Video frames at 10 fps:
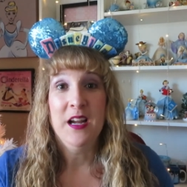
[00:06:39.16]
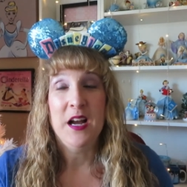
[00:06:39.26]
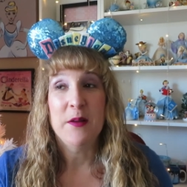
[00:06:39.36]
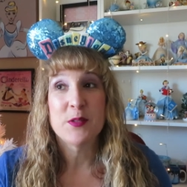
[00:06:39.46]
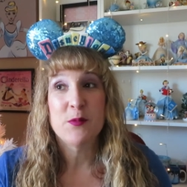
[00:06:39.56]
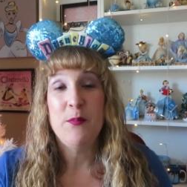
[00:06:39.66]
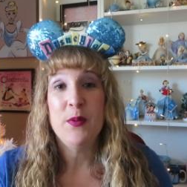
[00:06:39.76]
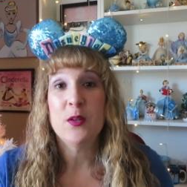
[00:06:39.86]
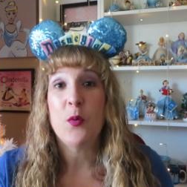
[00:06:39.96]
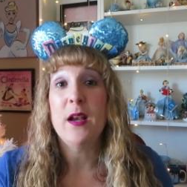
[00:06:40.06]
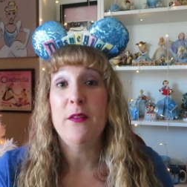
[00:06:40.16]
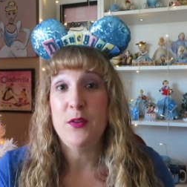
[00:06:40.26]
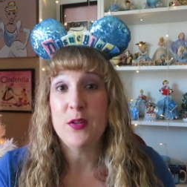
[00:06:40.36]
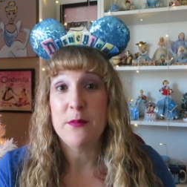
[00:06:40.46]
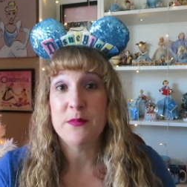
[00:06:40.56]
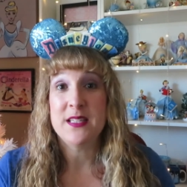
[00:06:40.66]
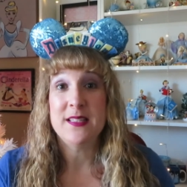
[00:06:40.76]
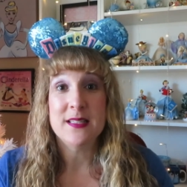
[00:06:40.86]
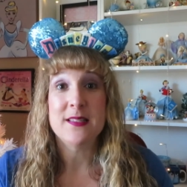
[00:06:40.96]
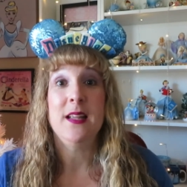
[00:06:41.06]
Um, so we've been quite a few times
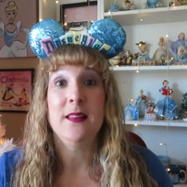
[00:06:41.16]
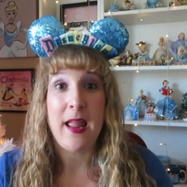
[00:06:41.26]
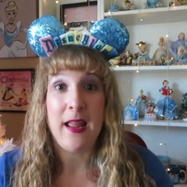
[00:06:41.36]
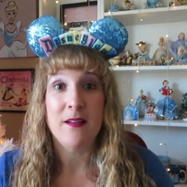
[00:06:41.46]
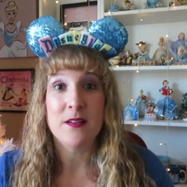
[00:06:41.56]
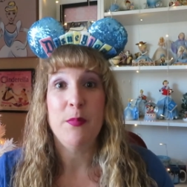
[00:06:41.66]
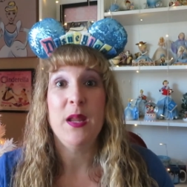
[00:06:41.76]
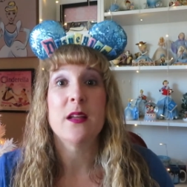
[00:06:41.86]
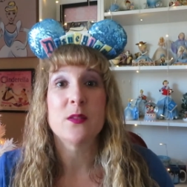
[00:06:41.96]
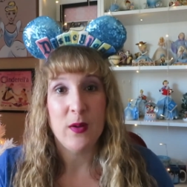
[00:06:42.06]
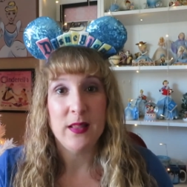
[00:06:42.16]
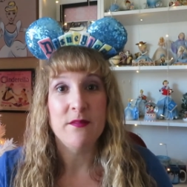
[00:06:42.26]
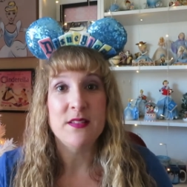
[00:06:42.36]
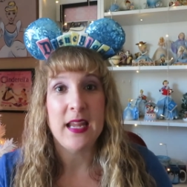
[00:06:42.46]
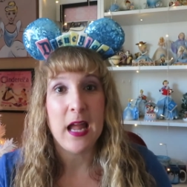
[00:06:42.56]
to Disneyland because we lived in